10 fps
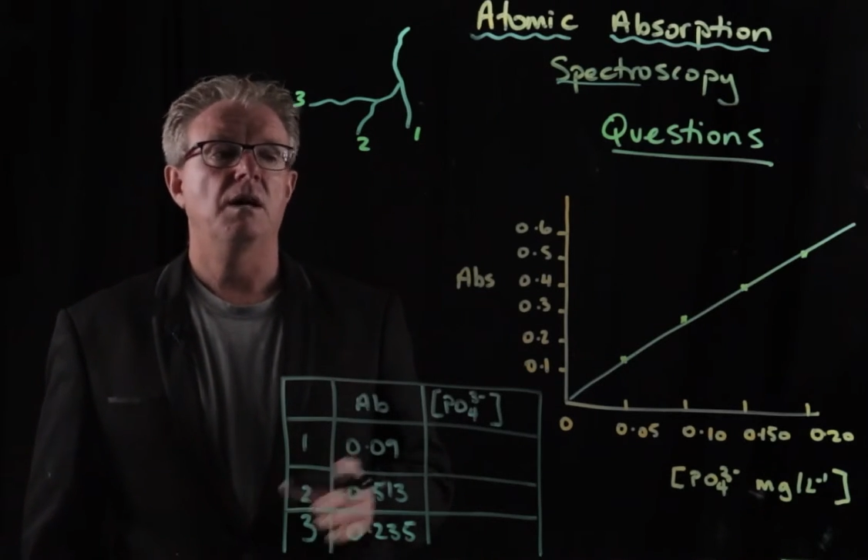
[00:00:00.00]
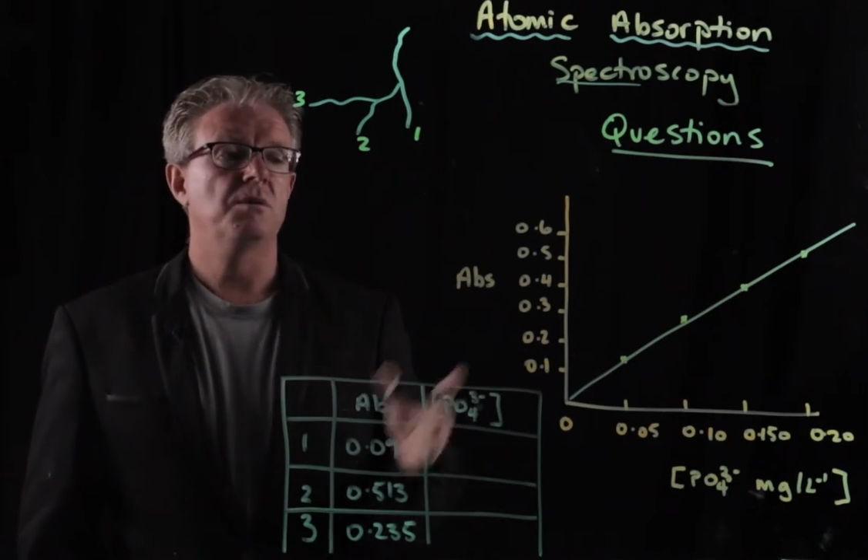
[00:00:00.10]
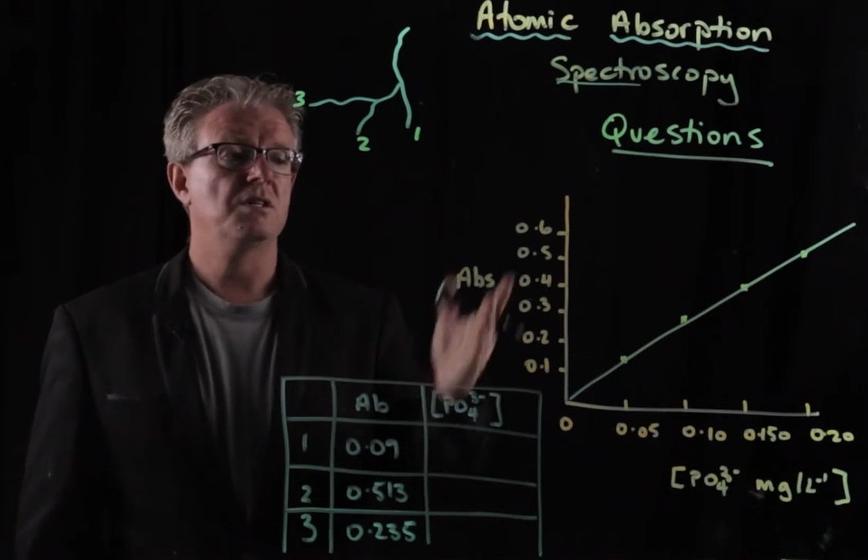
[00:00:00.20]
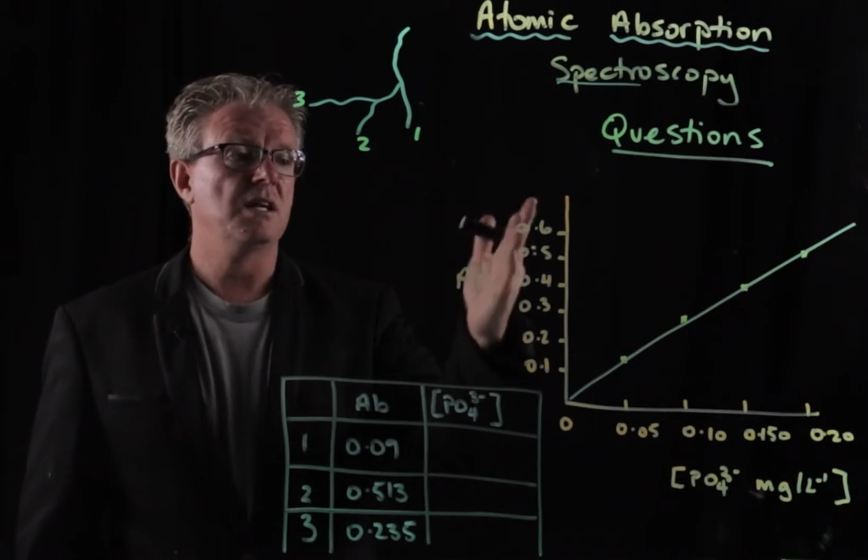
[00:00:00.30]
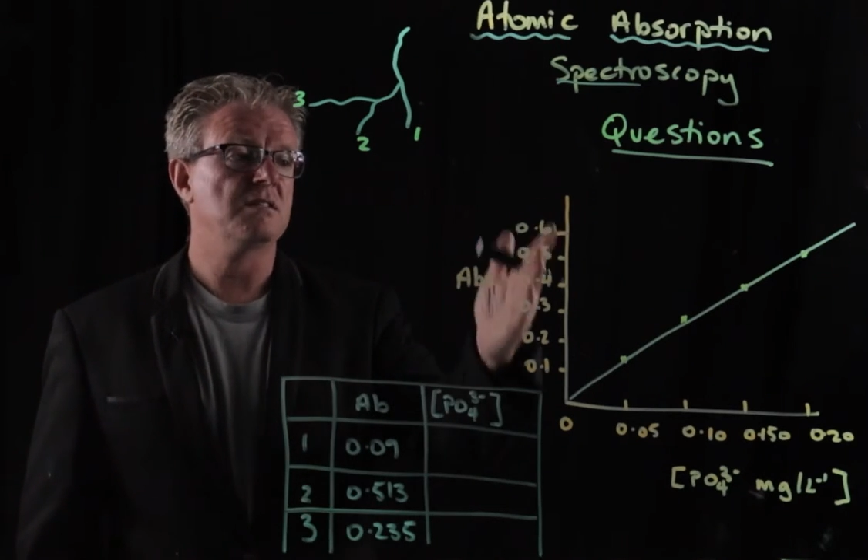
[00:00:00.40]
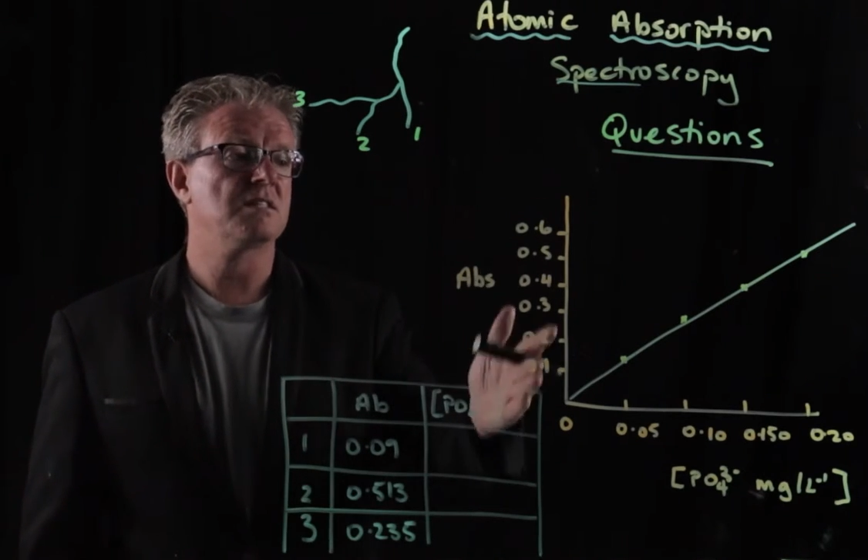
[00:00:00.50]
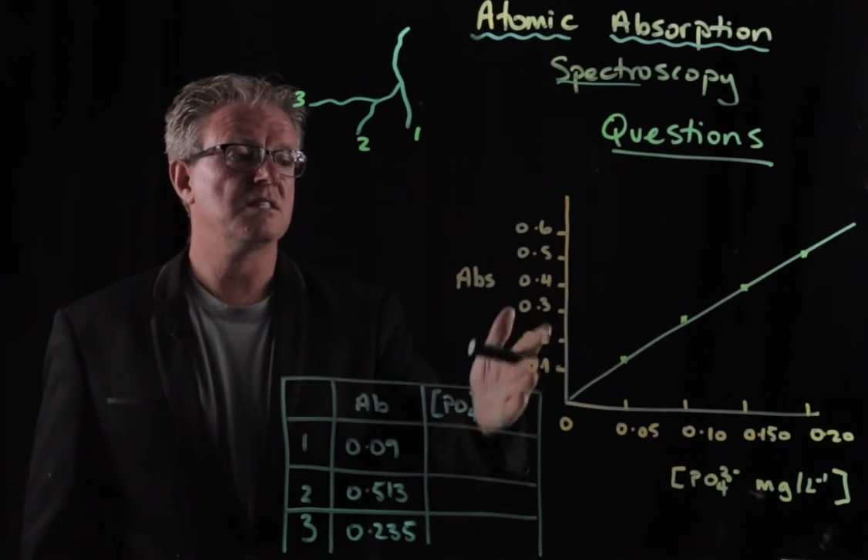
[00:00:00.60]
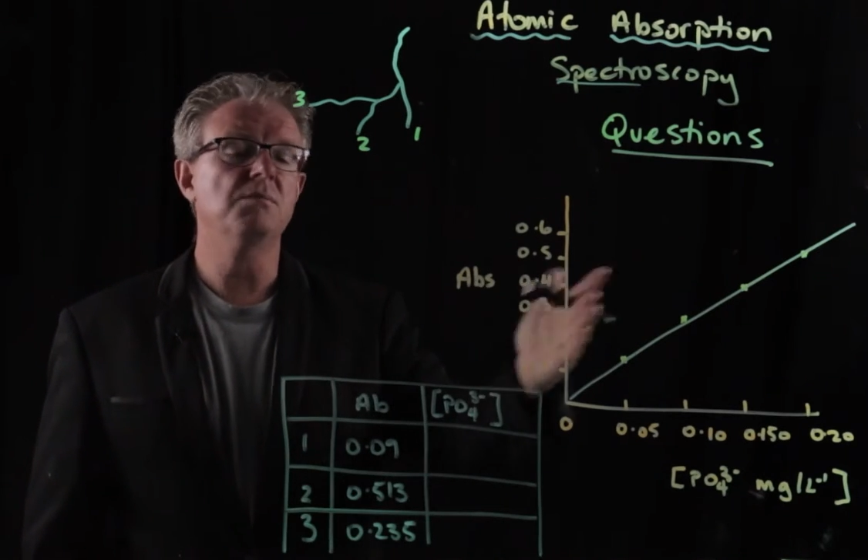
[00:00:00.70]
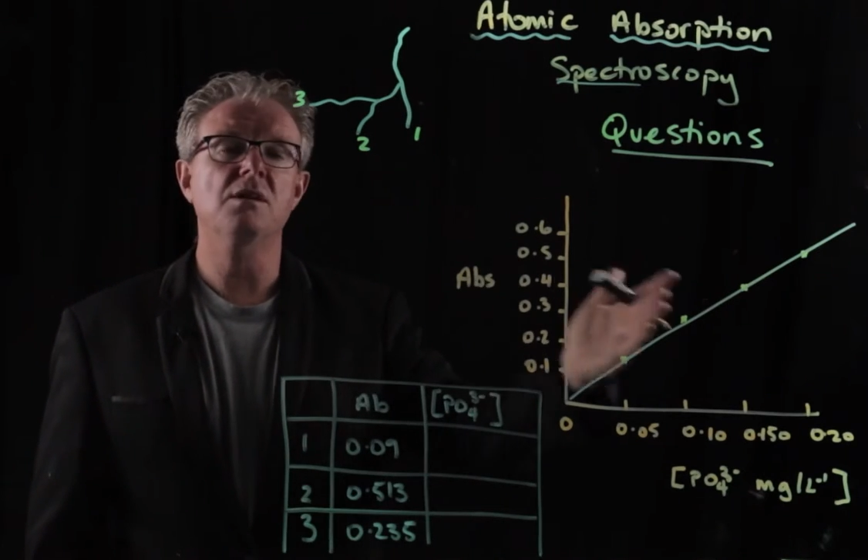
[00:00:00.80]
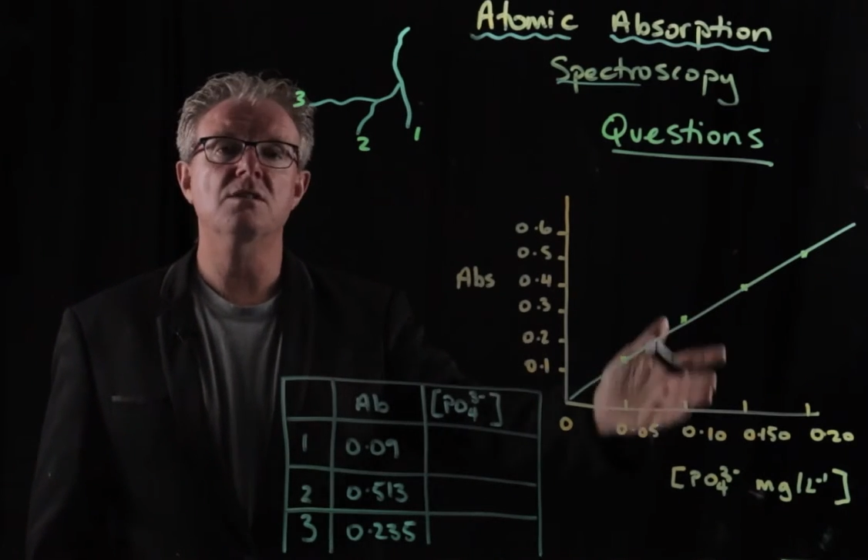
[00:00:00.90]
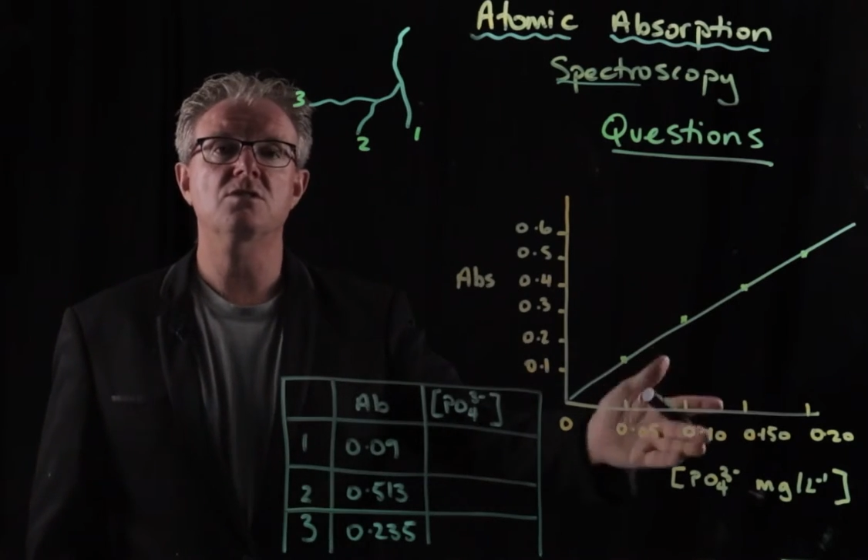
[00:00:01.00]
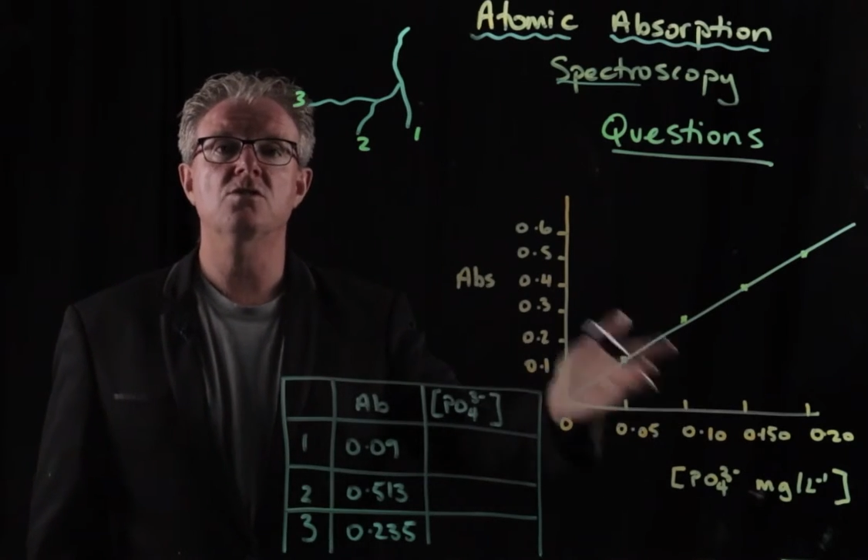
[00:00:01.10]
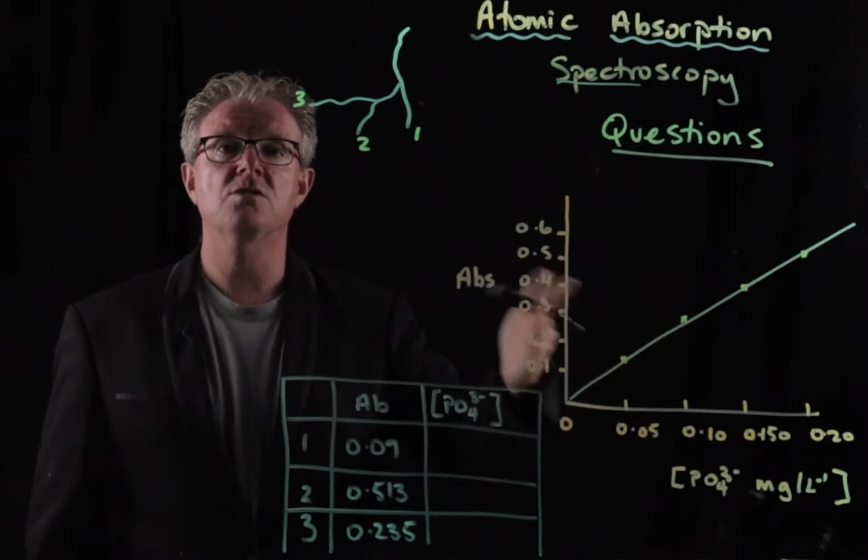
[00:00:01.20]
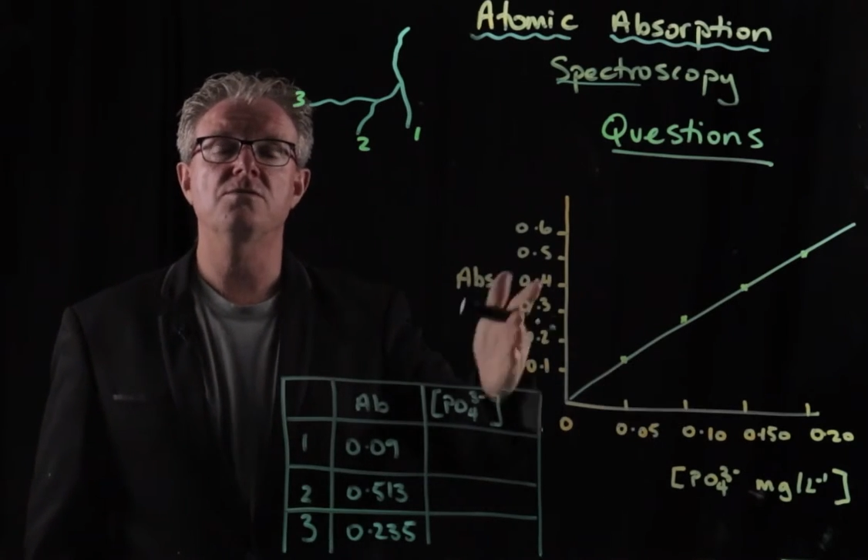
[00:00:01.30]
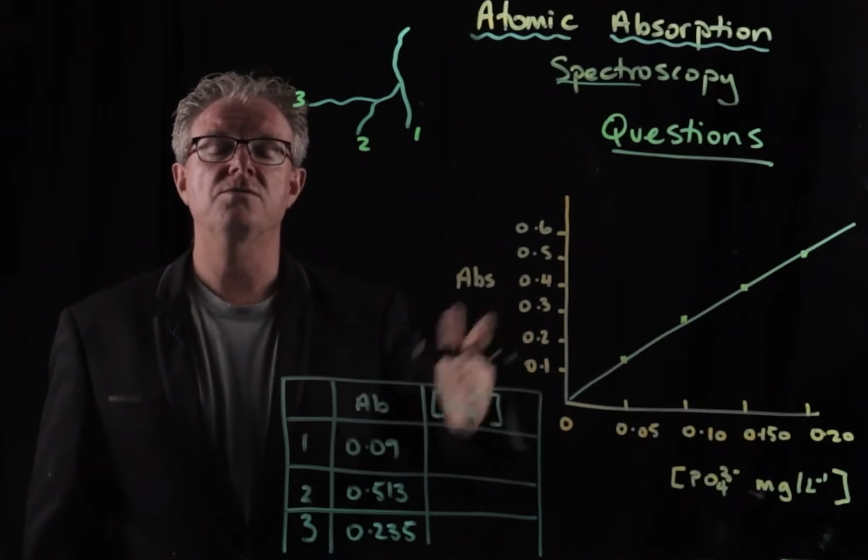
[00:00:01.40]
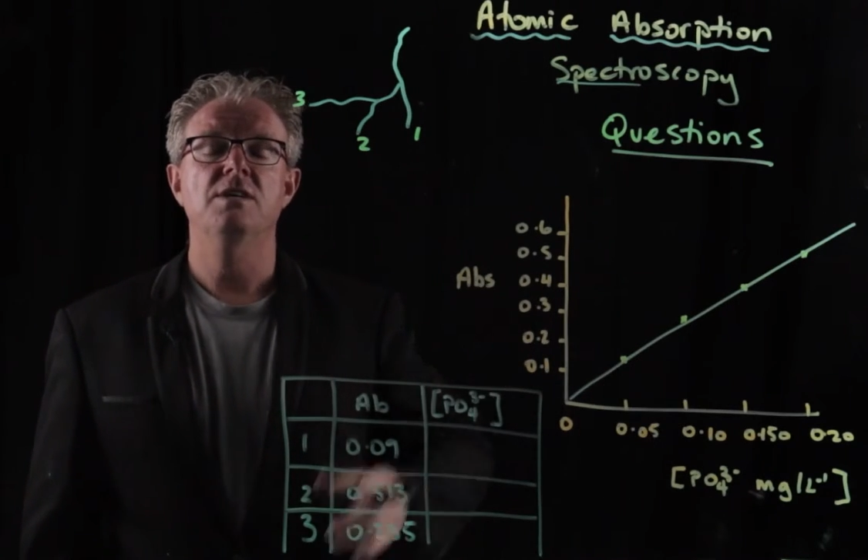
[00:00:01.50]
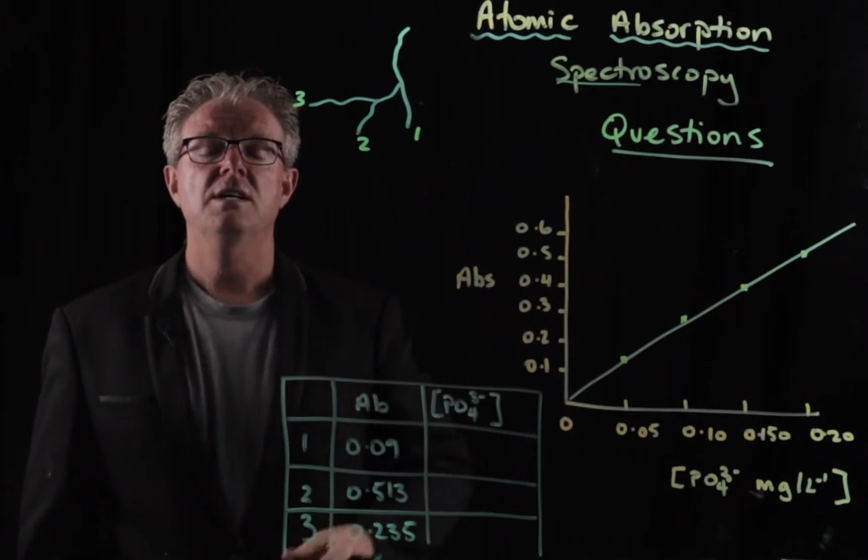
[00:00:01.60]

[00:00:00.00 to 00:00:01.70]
which has a similar sort of